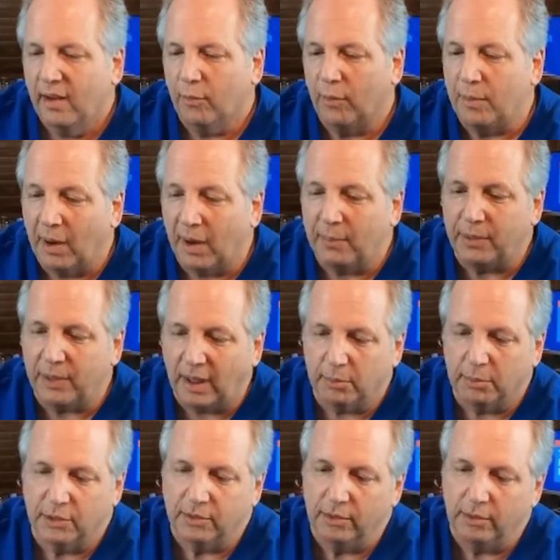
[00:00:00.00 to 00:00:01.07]
We might be
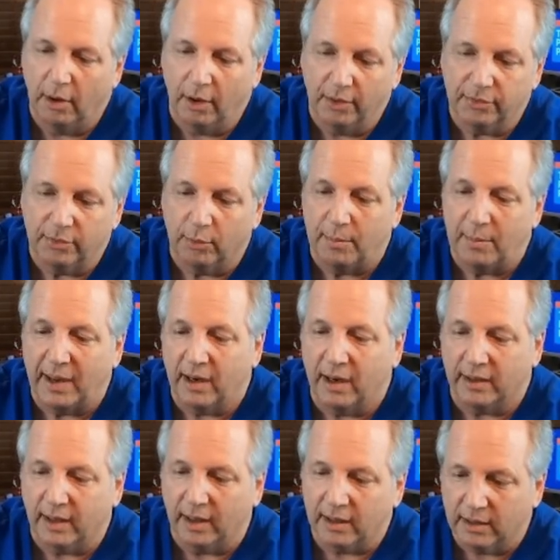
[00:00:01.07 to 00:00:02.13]
able to. Also, we may
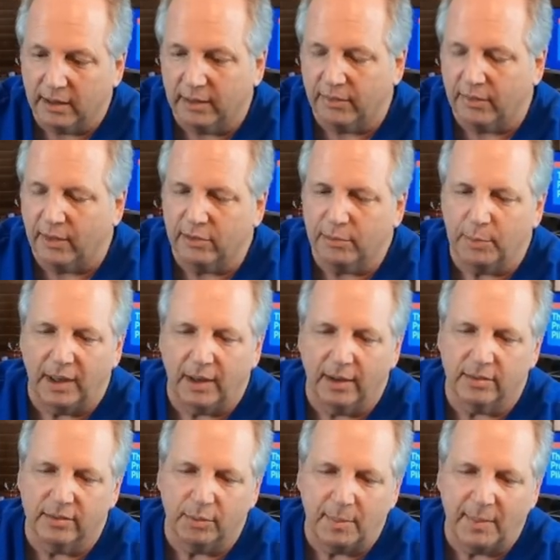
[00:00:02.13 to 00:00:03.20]
not get cleared this
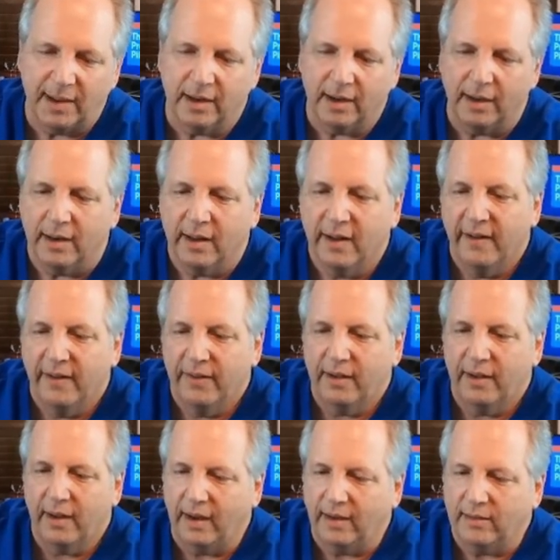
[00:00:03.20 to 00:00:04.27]
because
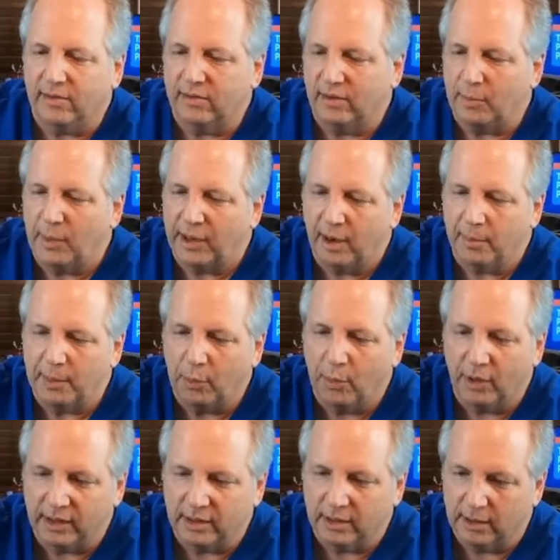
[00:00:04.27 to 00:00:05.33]
ATC may not be
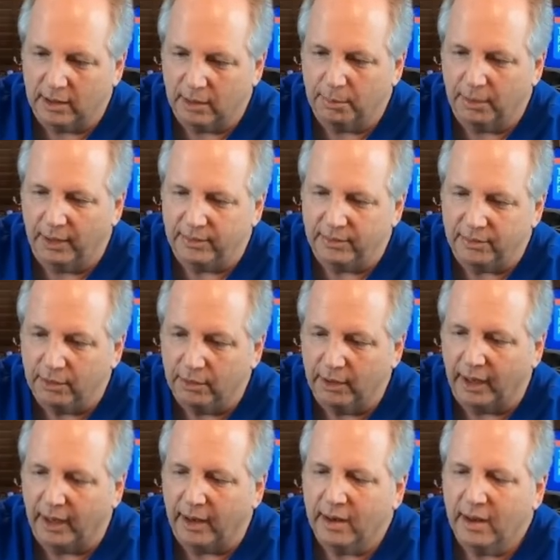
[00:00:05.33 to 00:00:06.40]
wanting little airplanes doing
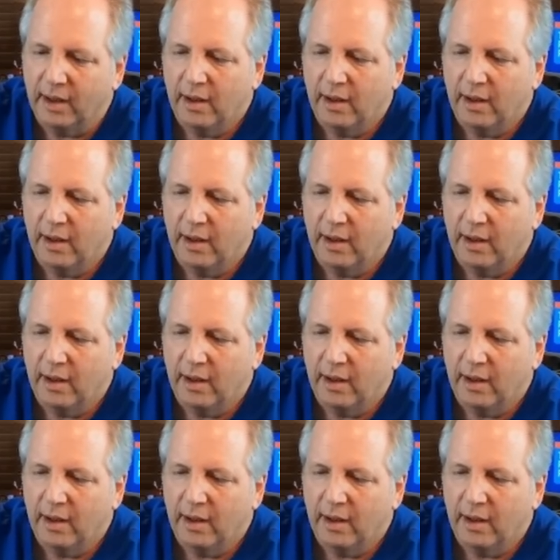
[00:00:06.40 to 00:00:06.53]
it.